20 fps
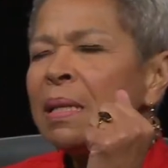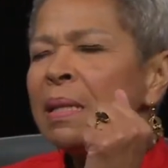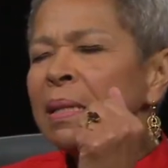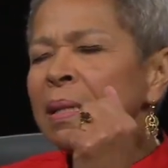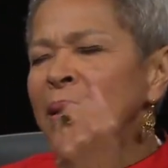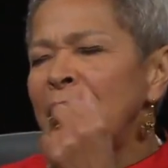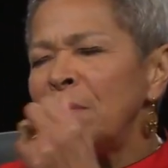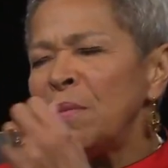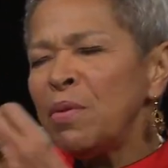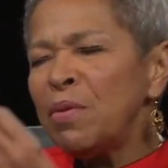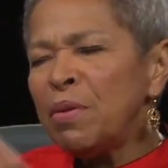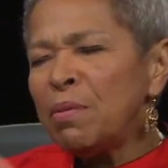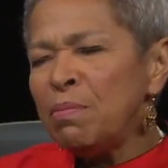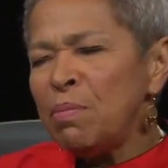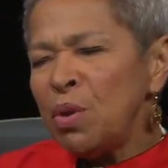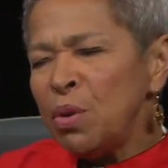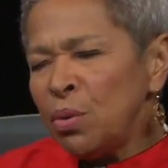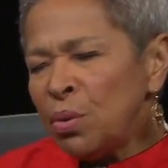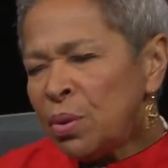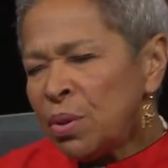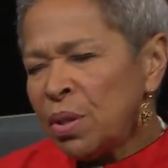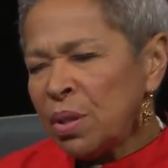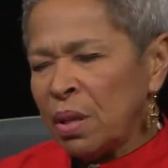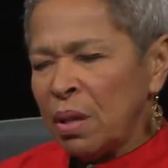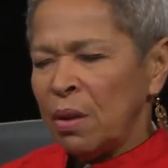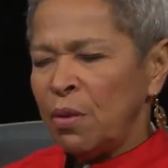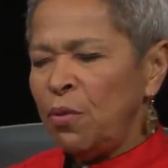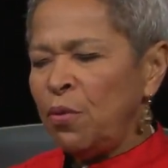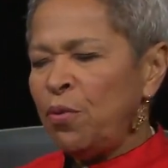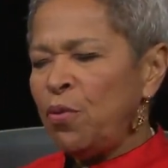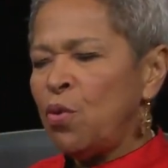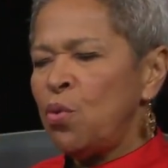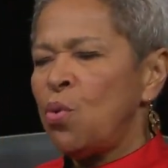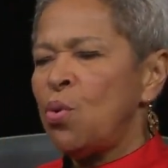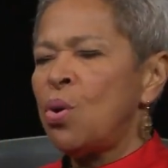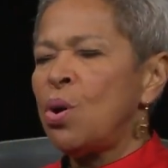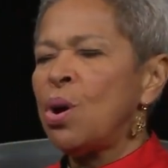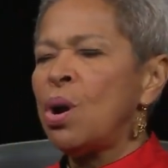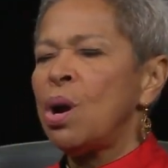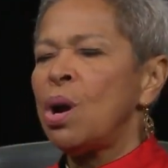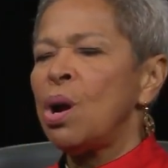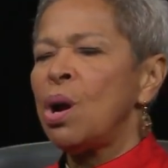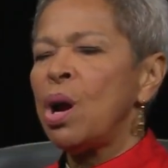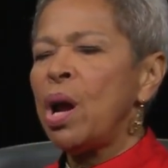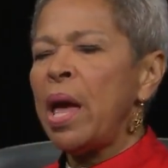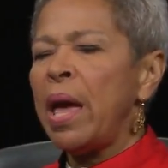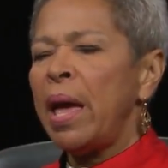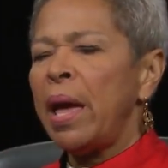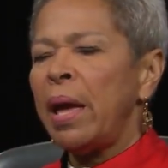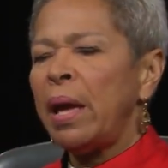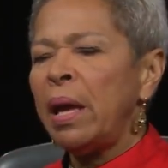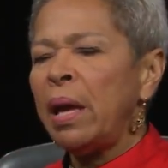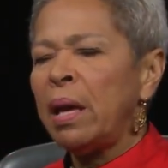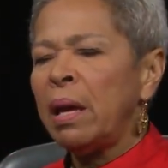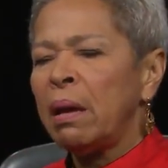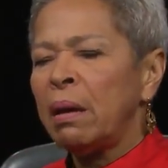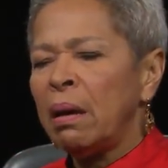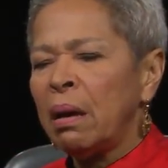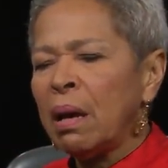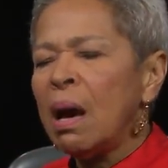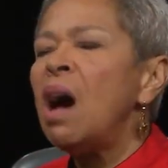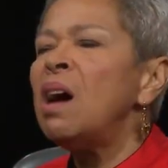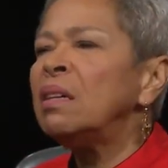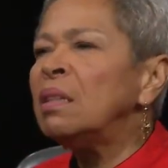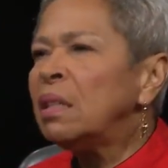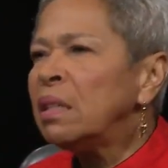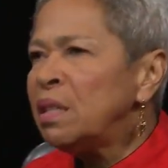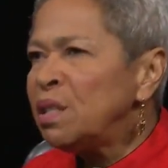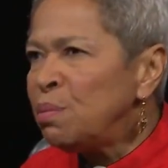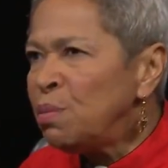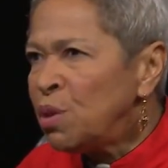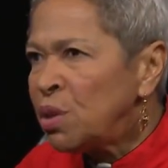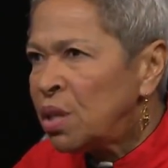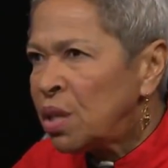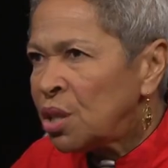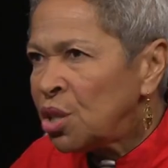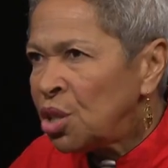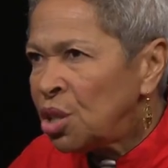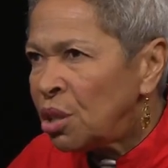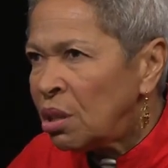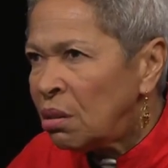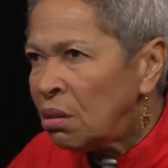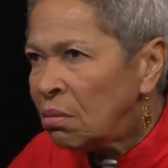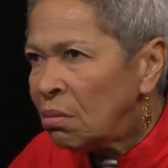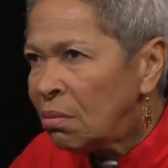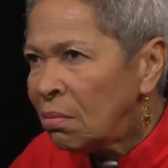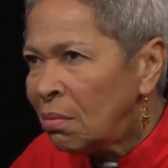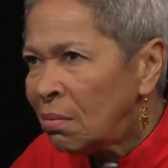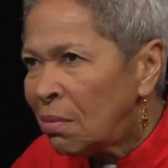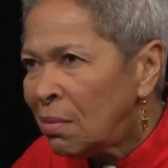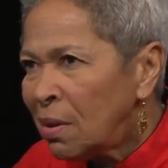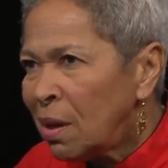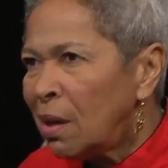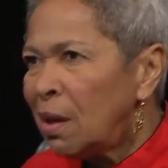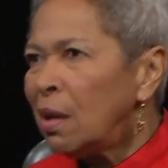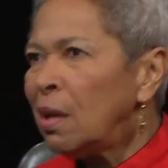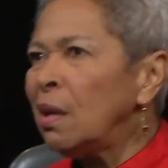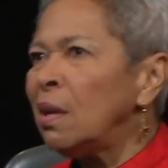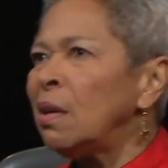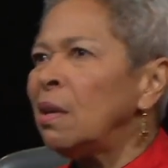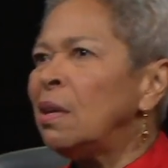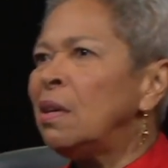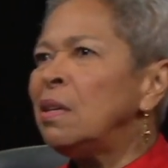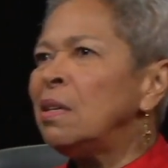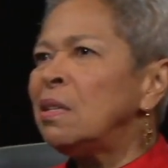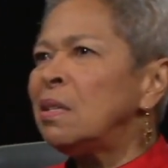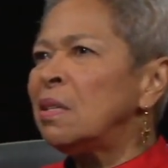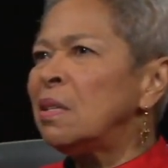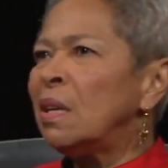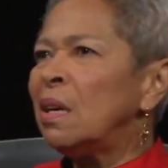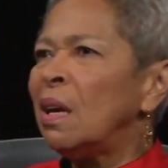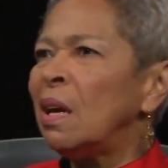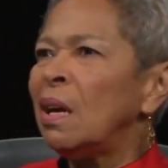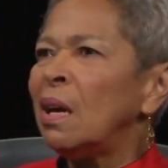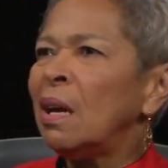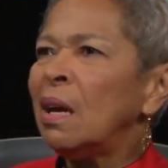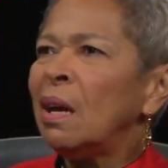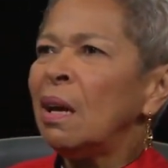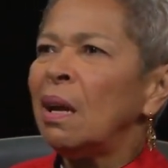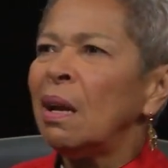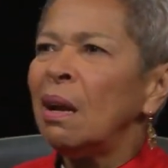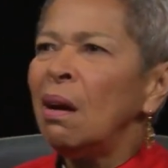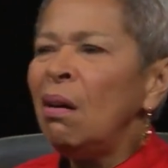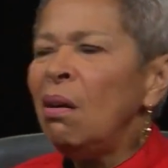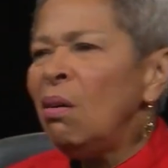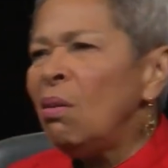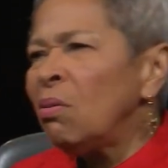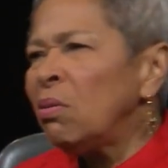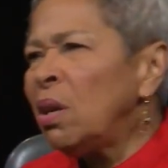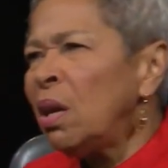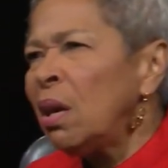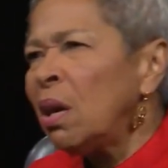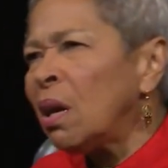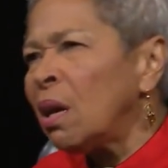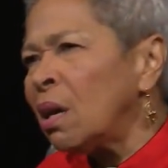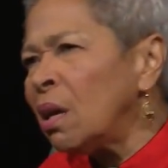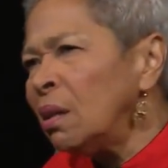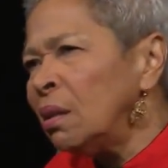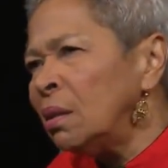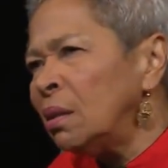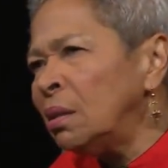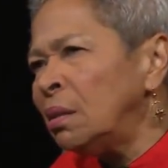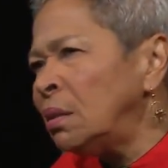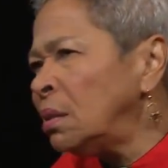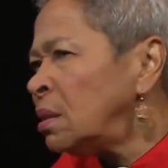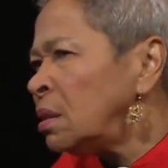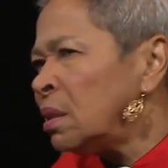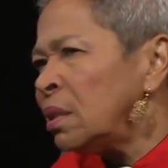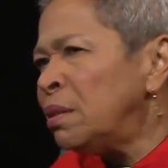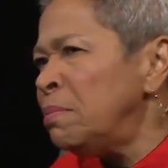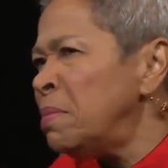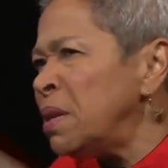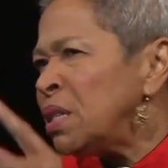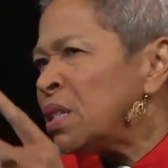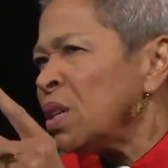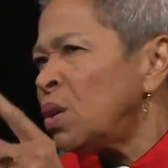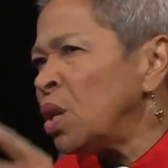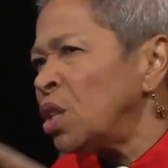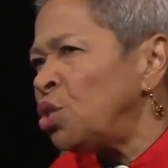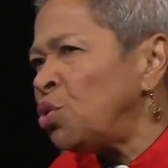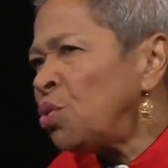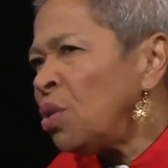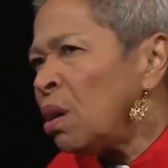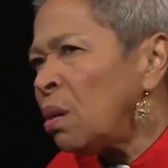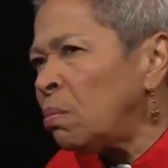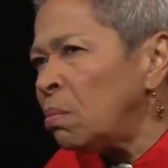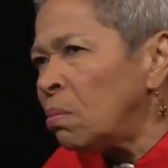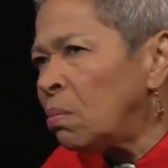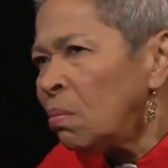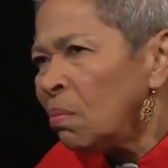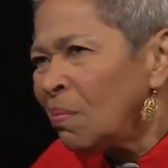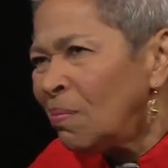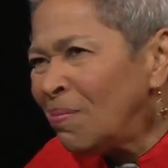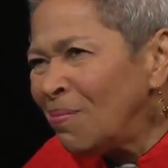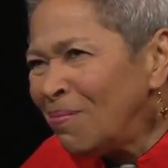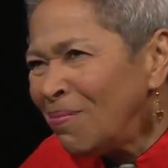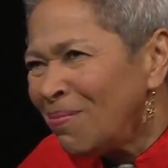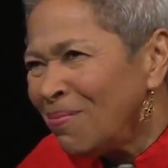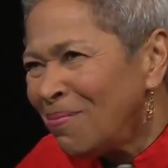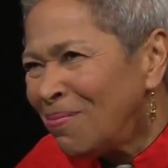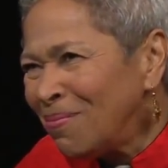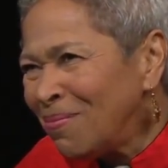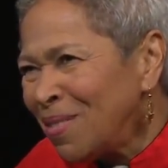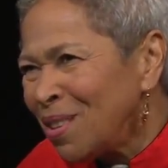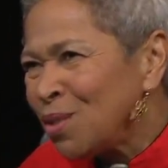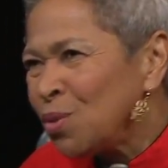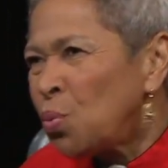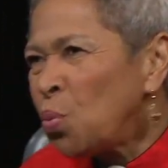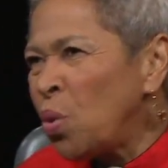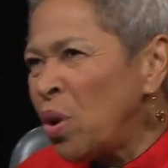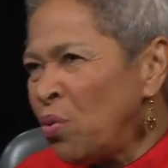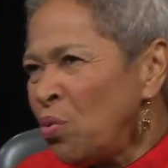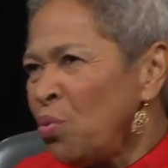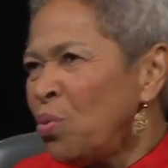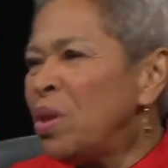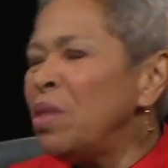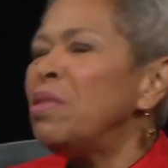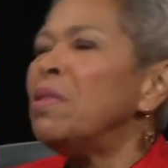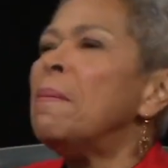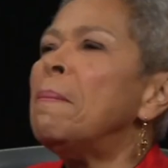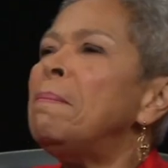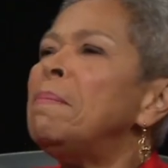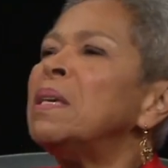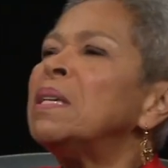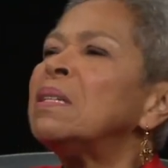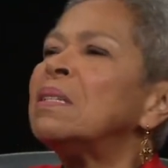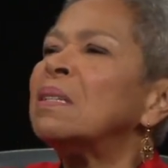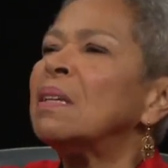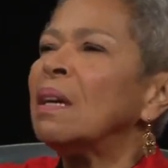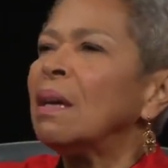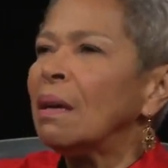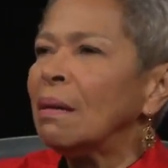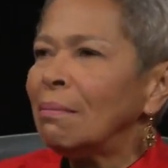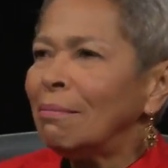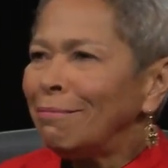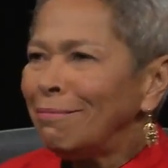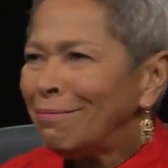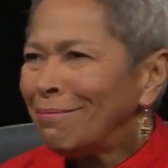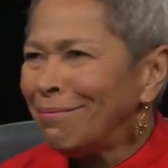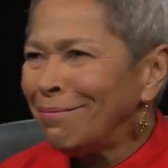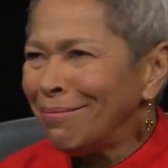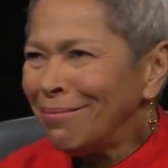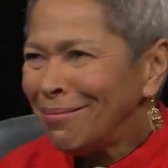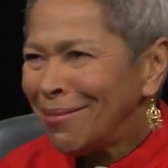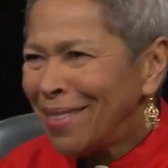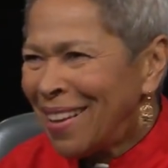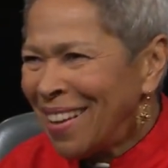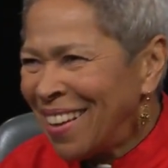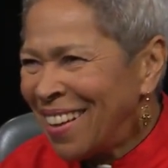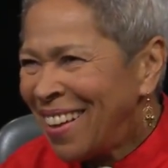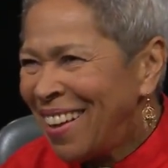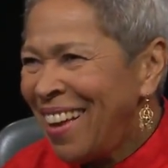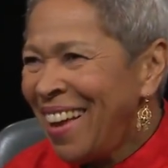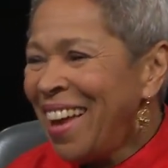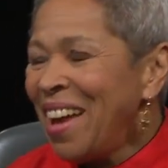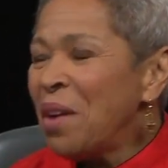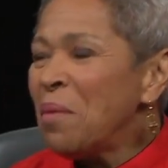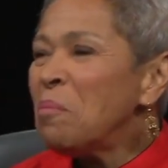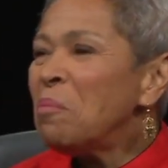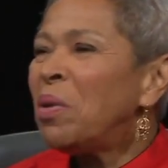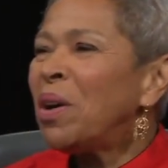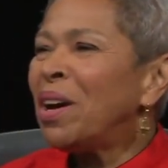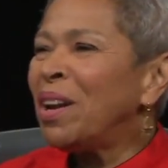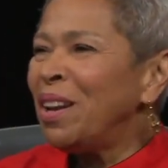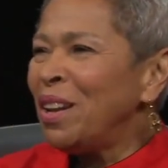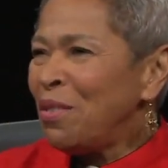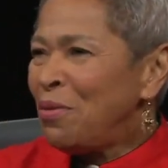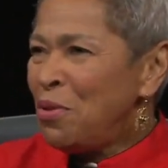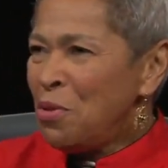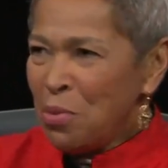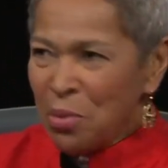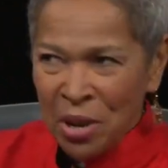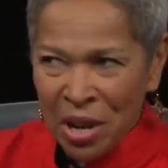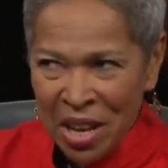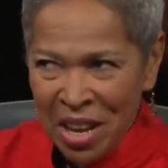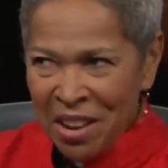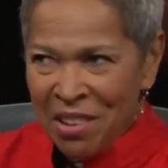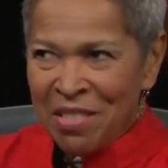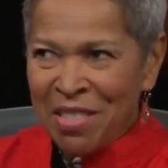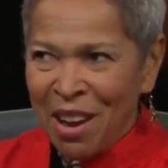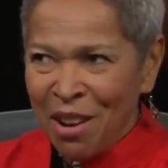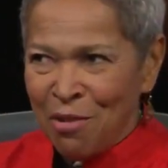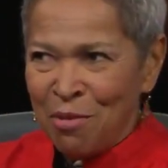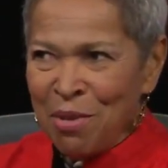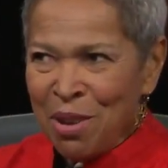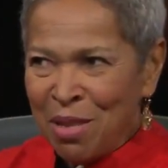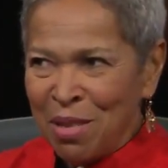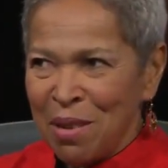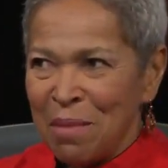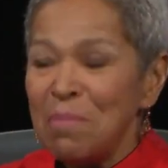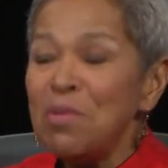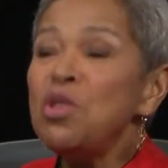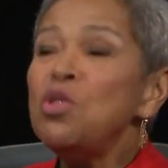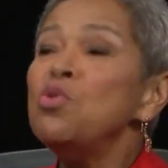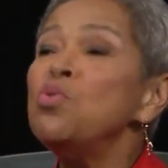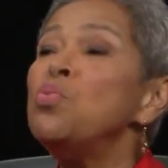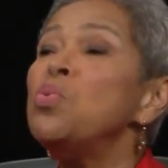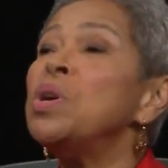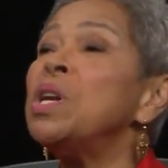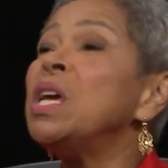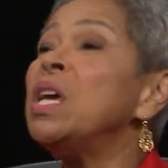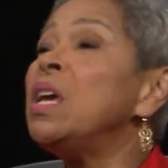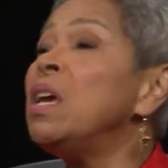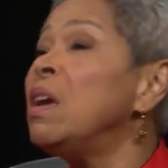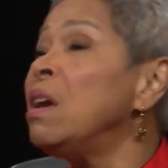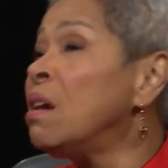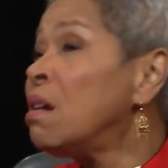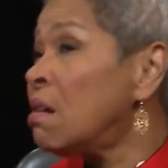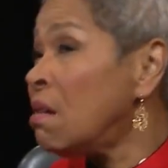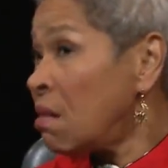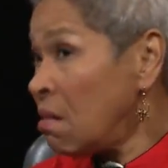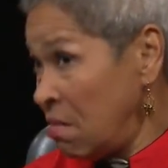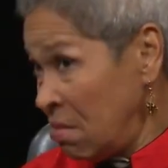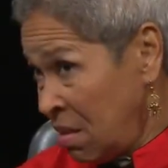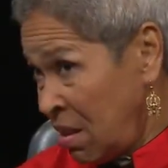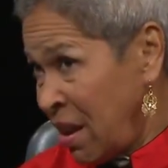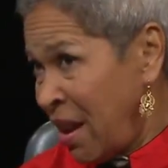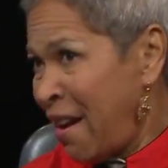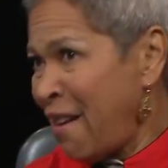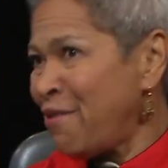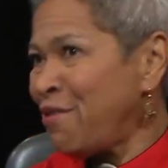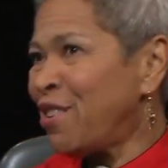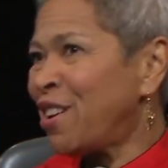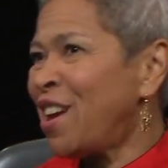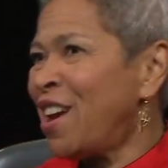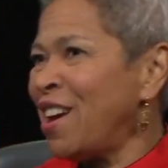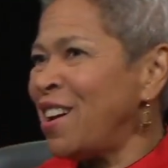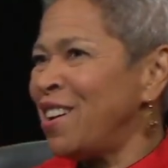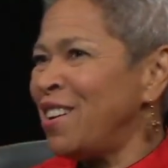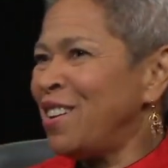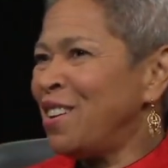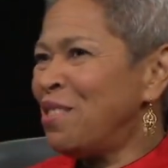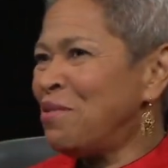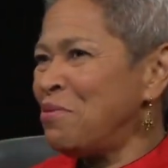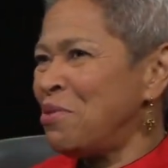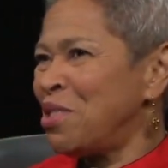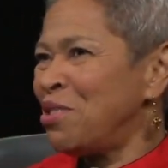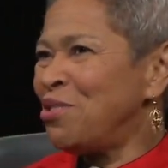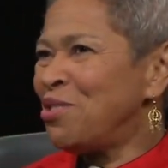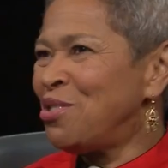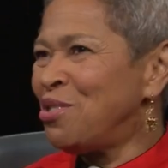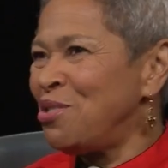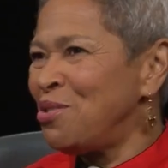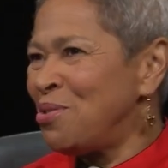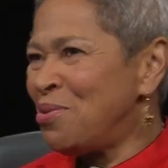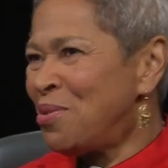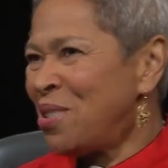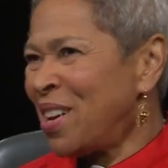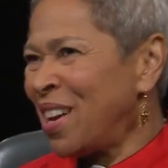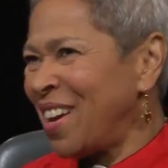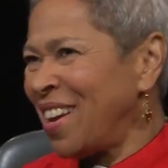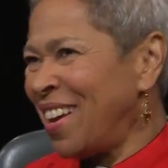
some of the music for a, a, a Congolese musician. Mm-hmm. And he said, oh yeah, they're just, they're missing a drum. Mm. There's one rhythm missing. Mm-hmm. But if you were to hear that rhythm, you would hear the Africanity of what they're doing.